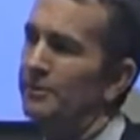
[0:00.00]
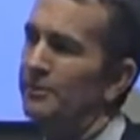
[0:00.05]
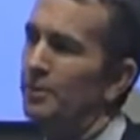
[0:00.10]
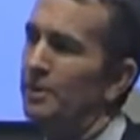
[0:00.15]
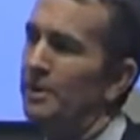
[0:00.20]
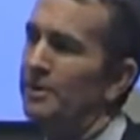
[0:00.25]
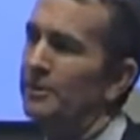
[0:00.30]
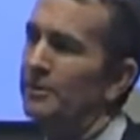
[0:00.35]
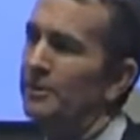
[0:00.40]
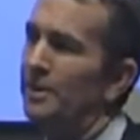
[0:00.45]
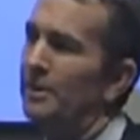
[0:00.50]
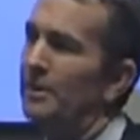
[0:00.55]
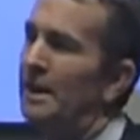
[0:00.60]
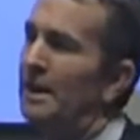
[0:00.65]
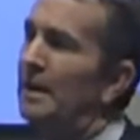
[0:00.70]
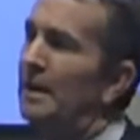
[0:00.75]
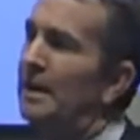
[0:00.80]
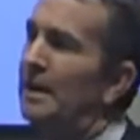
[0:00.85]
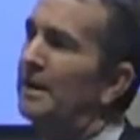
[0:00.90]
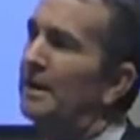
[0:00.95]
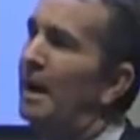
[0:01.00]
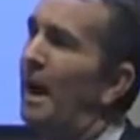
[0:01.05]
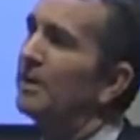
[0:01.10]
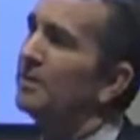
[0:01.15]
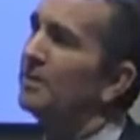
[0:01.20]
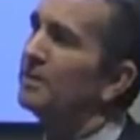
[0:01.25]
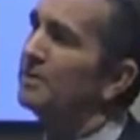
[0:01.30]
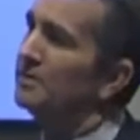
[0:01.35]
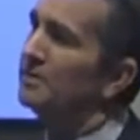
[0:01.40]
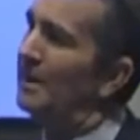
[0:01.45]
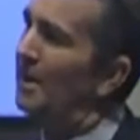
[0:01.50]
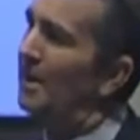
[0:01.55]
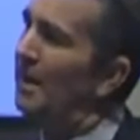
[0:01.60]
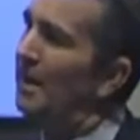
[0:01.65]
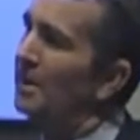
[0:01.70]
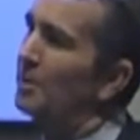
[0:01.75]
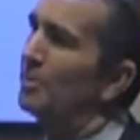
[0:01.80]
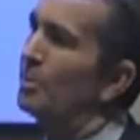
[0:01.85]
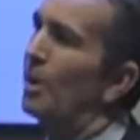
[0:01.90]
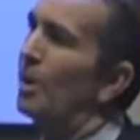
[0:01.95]
And so, not to sound like a
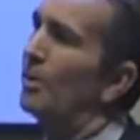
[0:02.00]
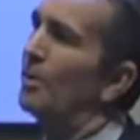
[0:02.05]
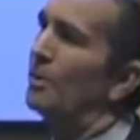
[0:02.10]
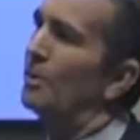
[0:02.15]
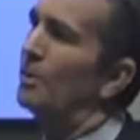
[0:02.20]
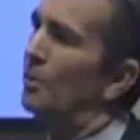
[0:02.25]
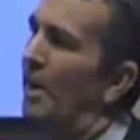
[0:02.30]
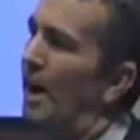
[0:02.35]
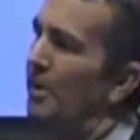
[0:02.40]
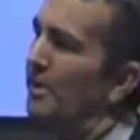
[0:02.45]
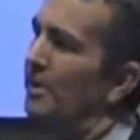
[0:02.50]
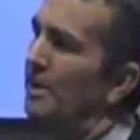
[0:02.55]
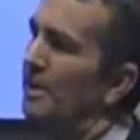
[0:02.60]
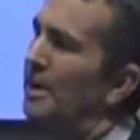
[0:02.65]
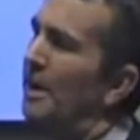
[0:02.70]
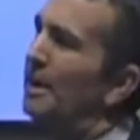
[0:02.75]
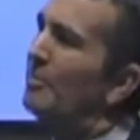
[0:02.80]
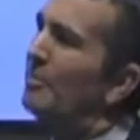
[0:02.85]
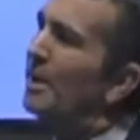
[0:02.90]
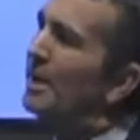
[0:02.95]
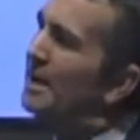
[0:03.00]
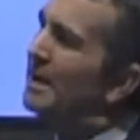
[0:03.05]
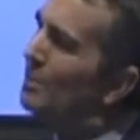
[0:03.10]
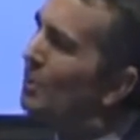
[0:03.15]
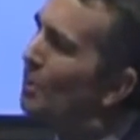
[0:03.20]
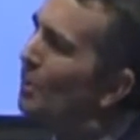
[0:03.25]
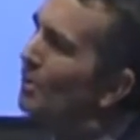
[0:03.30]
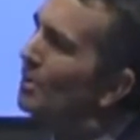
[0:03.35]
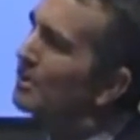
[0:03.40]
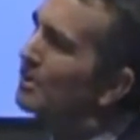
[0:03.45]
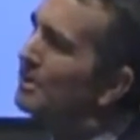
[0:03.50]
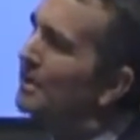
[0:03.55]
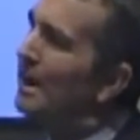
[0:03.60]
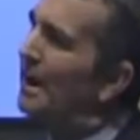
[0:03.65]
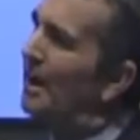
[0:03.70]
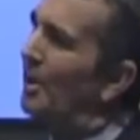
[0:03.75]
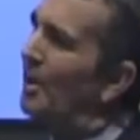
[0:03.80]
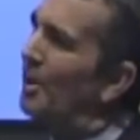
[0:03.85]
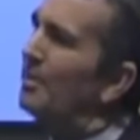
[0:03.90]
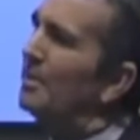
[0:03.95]
broken record, but in order to
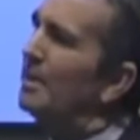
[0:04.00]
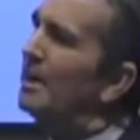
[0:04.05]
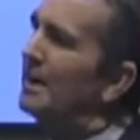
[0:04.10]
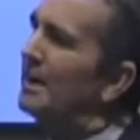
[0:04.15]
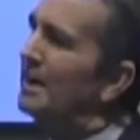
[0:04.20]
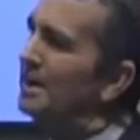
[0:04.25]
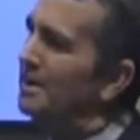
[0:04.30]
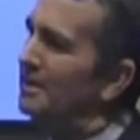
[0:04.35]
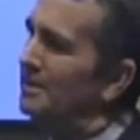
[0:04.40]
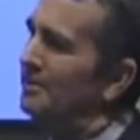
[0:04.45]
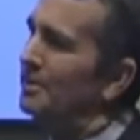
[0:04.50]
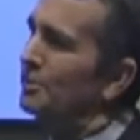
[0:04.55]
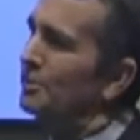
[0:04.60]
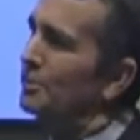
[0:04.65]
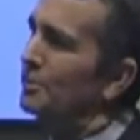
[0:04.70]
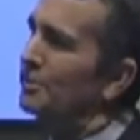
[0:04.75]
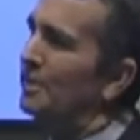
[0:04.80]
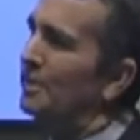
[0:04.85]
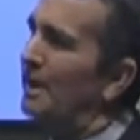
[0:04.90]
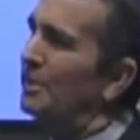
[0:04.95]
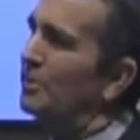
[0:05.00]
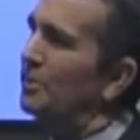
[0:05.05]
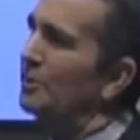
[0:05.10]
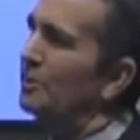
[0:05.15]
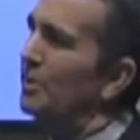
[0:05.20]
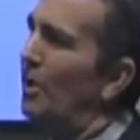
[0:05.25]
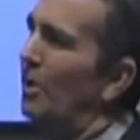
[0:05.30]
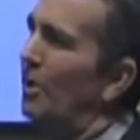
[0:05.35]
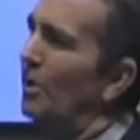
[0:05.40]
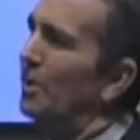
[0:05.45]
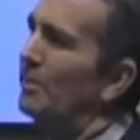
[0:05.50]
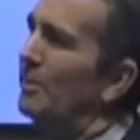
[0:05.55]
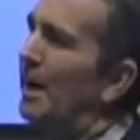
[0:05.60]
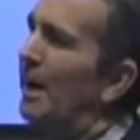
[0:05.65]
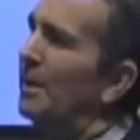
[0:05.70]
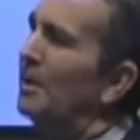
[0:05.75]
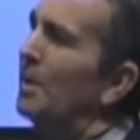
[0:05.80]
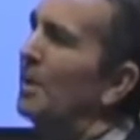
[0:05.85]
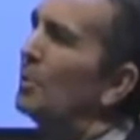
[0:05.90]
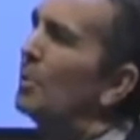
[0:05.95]
help individuals like you're talking about,
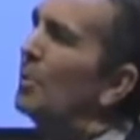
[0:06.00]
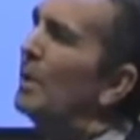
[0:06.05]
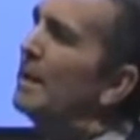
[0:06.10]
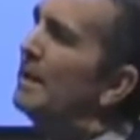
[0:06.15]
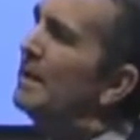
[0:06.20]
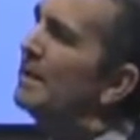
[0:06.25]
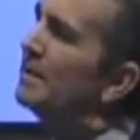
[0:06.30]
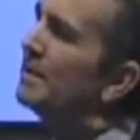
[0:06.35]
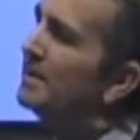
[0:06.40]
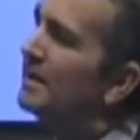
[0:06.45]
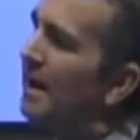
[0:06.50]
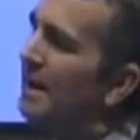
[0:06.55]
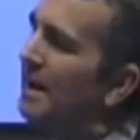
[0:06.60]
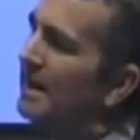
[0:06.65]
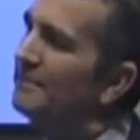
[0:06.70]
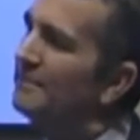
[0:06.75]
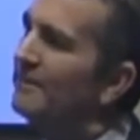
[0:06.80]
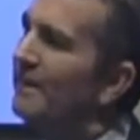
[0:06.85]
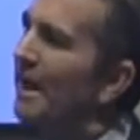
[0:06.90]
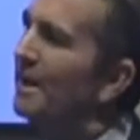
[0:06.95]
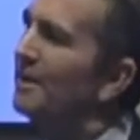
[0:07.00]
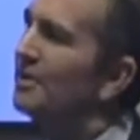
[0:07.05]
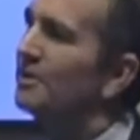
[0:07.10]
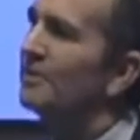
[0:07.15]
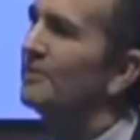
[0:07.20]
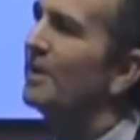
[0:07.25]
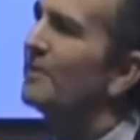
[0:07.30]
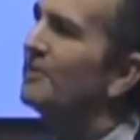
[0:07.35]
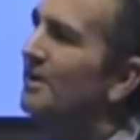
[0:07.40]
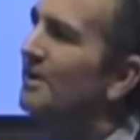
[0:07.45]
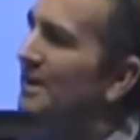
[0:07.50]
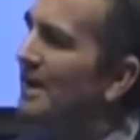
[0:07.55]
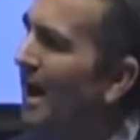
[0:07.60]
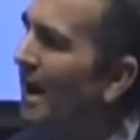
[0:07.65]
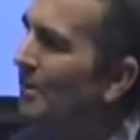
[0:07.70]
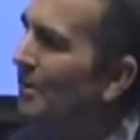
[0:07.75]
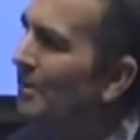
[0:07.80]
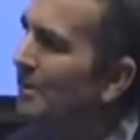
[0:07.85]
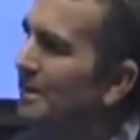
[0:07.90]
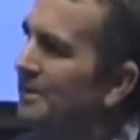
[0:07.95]
we need to take advantage of every dollar
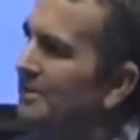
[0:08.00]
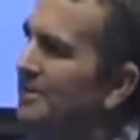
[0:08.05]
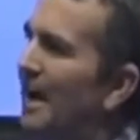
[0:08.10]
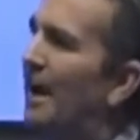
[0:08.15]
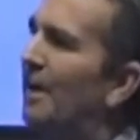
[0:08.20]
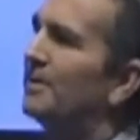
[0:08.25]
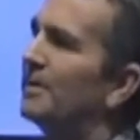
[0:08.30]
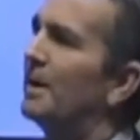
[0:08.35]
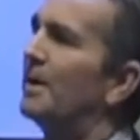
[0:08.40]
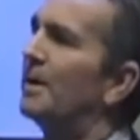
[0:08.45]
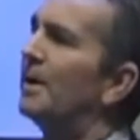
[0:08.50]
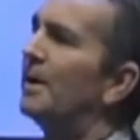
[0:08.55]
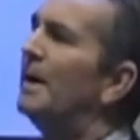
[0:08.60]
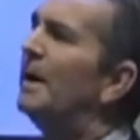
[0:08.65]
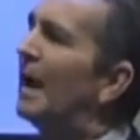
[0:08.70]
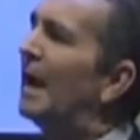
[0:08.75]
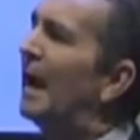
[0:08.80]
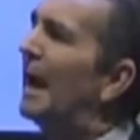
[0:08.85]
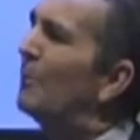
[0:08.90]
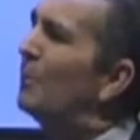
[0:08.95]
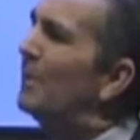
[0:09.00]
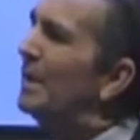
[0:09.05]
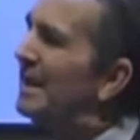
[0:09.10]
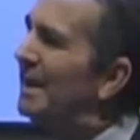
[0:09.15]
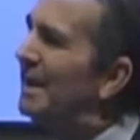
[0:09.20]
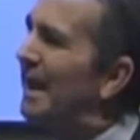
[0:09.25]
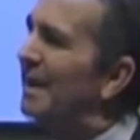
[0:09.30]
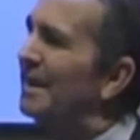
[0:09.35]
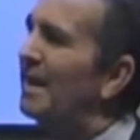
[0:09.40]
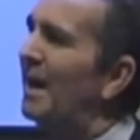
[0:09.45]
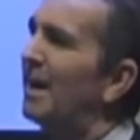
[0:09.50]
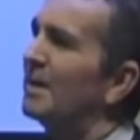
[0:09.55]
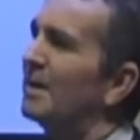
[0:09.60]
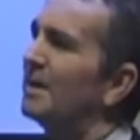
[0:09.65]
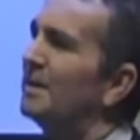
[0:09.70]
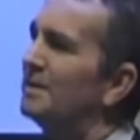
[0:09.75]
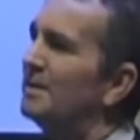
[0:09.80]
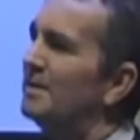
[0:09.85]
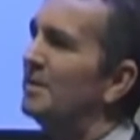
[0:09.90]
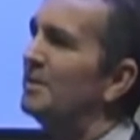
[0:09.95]
that's out there, and we cannot
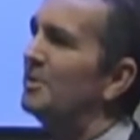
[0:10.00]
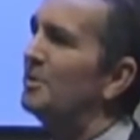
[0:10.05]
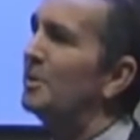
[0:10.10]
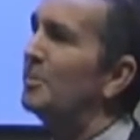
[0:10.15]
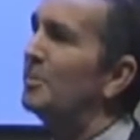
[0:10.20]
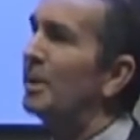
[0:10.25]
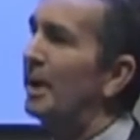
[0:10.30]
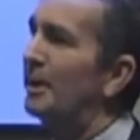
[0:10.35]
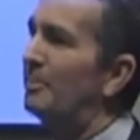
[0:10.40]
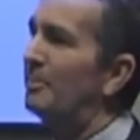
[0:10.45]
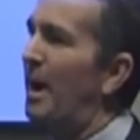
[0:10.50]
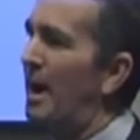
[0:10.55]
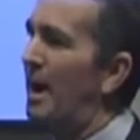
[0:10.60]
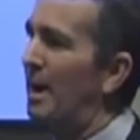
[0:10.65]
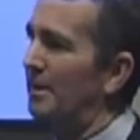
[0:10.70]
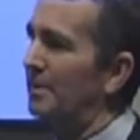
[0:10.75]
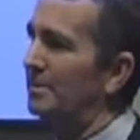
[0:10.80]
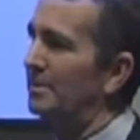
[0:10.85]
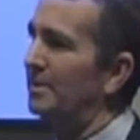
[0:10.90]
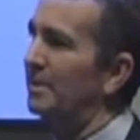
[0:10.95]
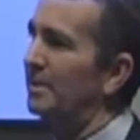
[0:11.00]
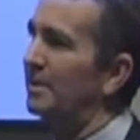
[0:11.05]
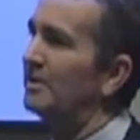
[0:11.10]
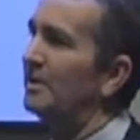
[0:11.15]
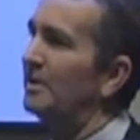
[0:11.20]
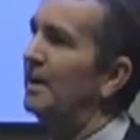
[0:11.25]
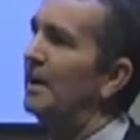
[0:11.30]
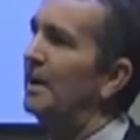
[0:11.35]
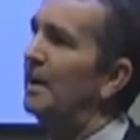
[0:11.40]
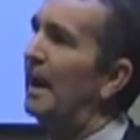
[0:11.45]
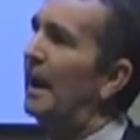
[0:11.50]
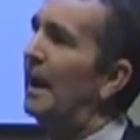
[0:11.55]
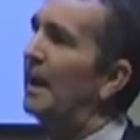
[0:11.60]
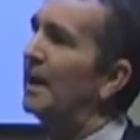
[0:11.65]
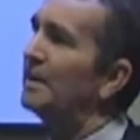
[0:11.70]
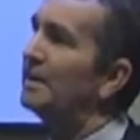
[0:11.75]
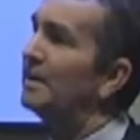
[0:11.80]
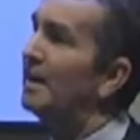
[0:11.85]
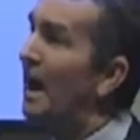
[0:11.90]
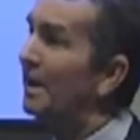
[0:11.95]
continue to play politics and
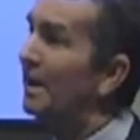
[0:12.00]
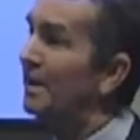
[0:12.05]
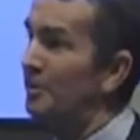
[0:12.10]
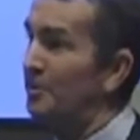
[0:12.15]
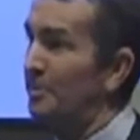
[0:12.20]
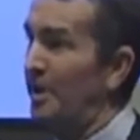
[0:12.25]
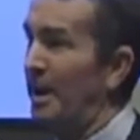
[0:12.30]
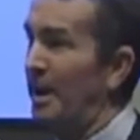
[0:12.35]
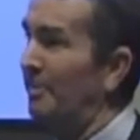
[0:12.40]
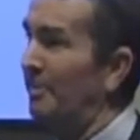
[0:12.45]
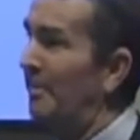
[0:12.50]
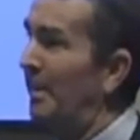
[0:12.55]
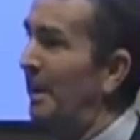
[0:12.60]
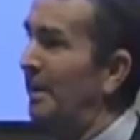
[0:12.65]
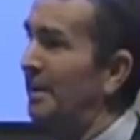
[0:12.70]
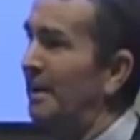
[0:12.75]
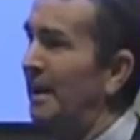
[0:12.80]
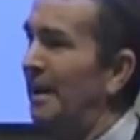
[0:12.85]
not expand Medicaid.